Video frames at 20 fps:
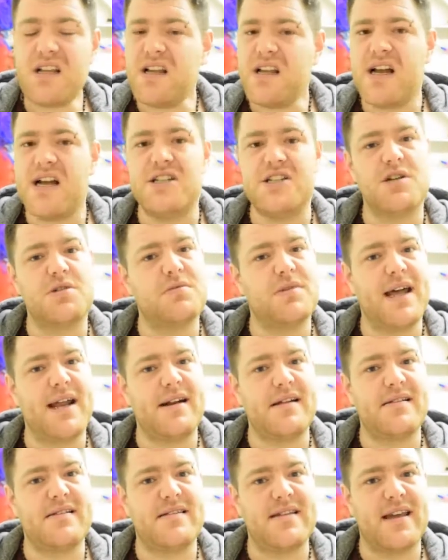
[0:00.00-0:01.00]
I don't let
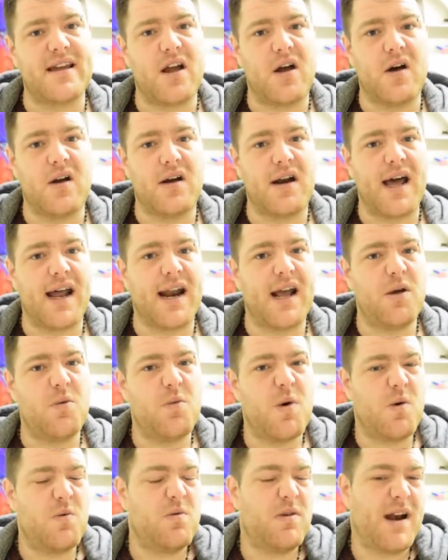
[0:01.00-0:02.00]
it stick on, and I
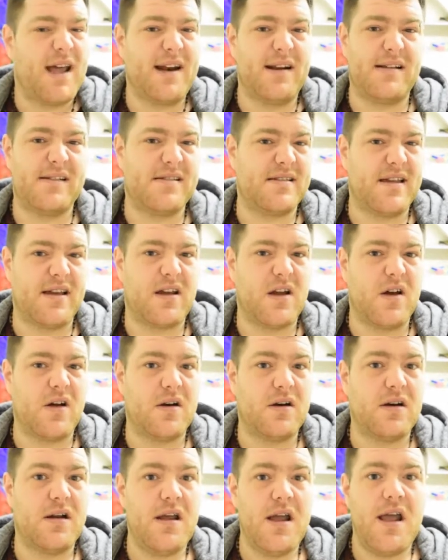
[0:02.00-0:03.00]
won't let it stick
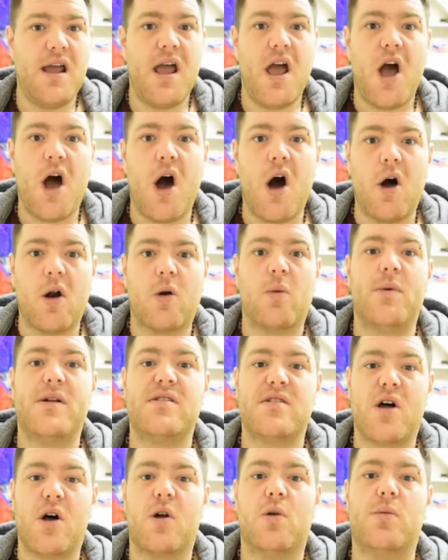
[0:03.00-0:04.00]
on.
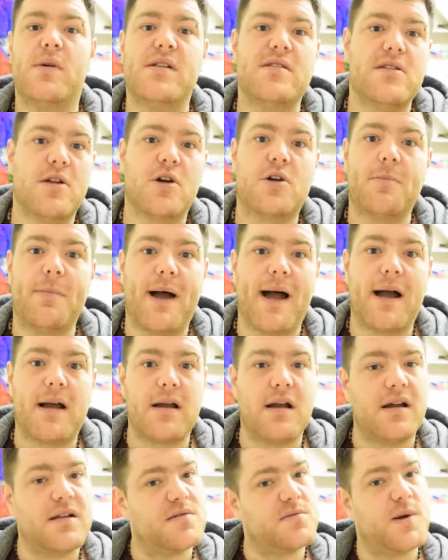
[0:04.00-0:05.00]
Always, always look
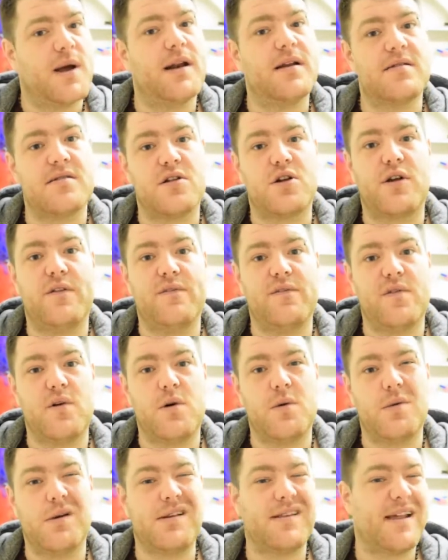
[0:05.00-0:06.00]
back as well as looking
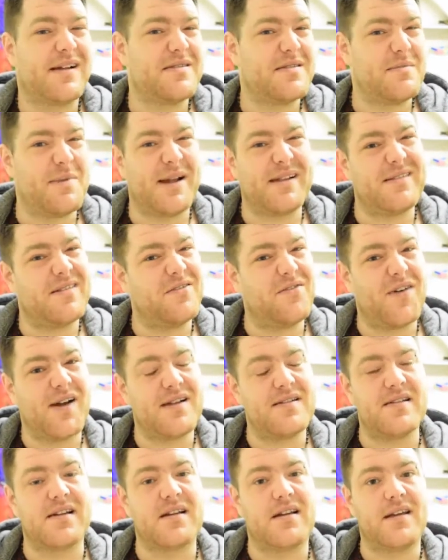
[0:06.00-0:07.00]
forward. That's the best
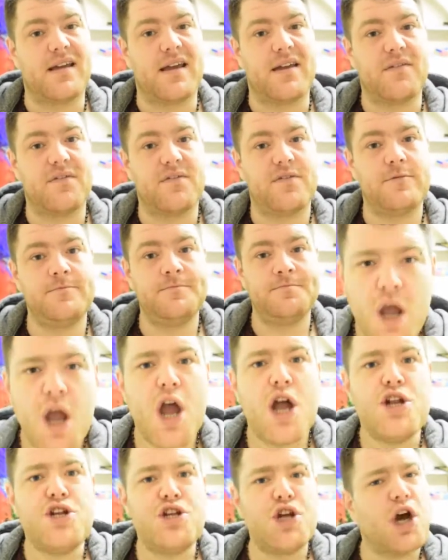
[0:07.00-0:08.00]
advice I can give.
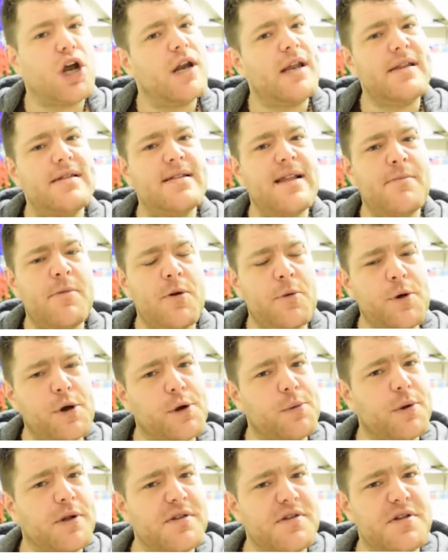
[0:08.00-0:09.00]
Doily Slimming
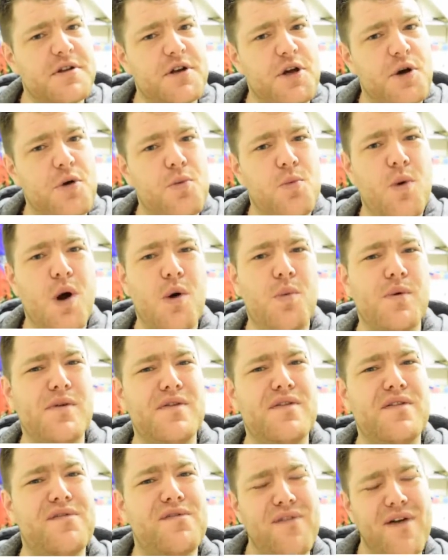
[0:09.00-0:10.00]
World wants to know, what
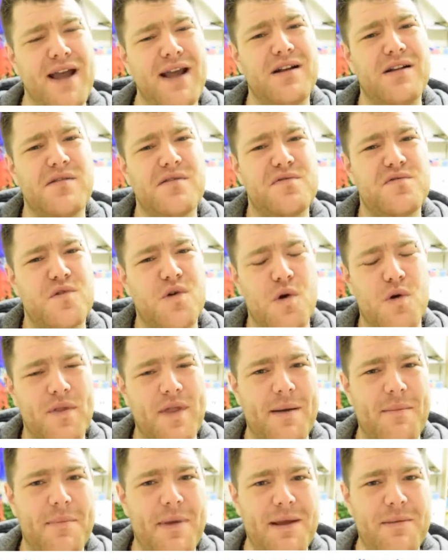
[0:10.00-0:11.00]
was the final straw
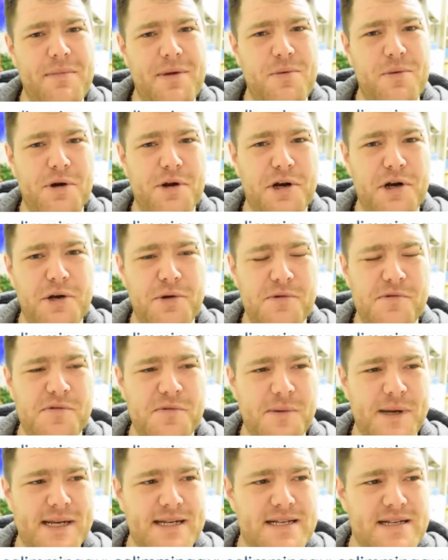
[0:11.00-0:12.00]
that made me want to lose
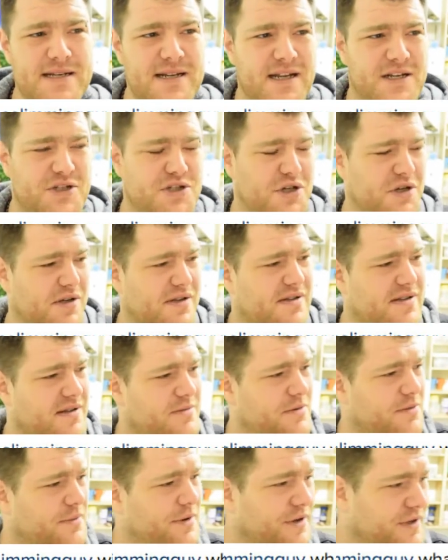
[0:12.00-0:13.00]
weight and join
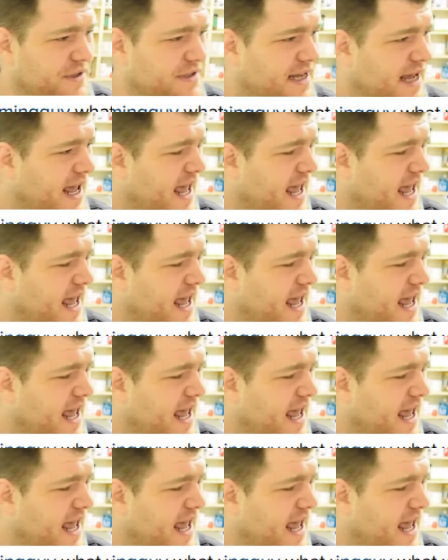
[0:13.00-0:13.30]
Slimming World?